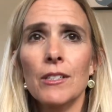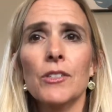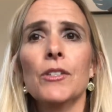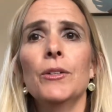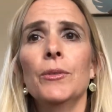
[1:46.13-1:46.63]

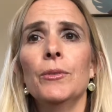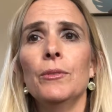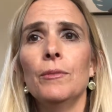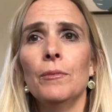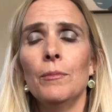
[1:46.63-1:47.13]
so
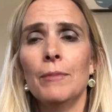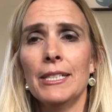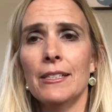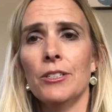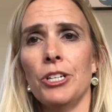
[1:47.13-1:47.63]
my
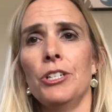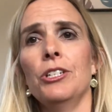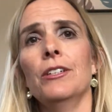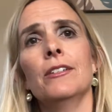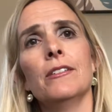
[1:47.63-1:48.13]

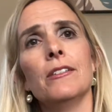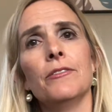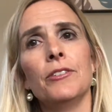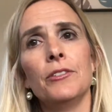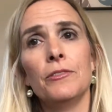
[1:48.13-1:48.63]
suggestion is
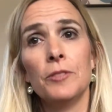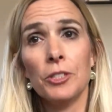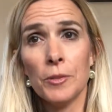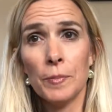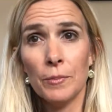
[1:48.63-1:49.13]
if you've
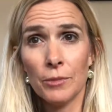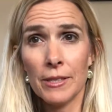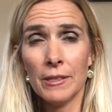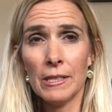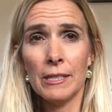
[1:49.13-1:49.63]
just
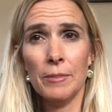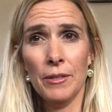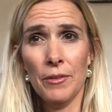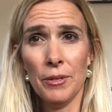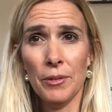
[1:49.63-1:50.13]
recently
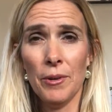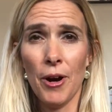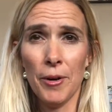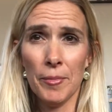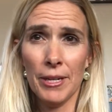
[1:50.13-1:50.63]
been through a
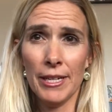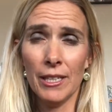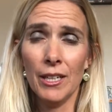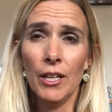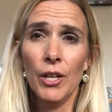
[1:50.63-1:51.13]
heartbreak
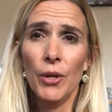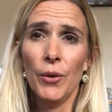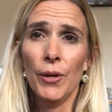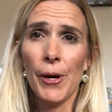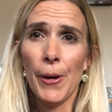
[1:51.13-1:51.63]

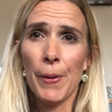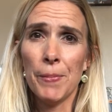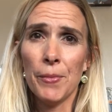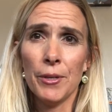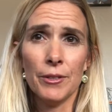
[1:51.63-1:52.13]

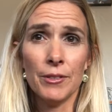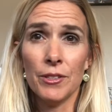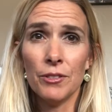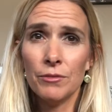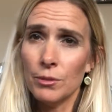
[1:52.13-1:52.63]
um, whether it's a
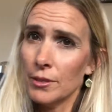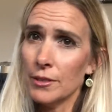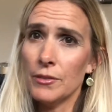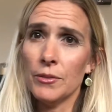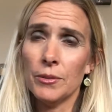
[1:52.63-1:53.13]

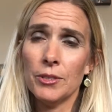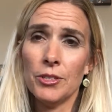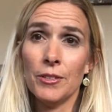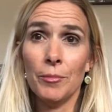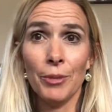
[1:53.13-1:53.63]
divorce or
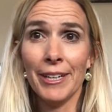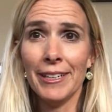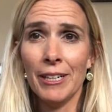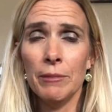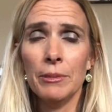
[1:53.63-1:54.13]
just a
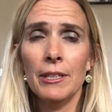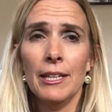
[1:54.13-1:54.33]
breakup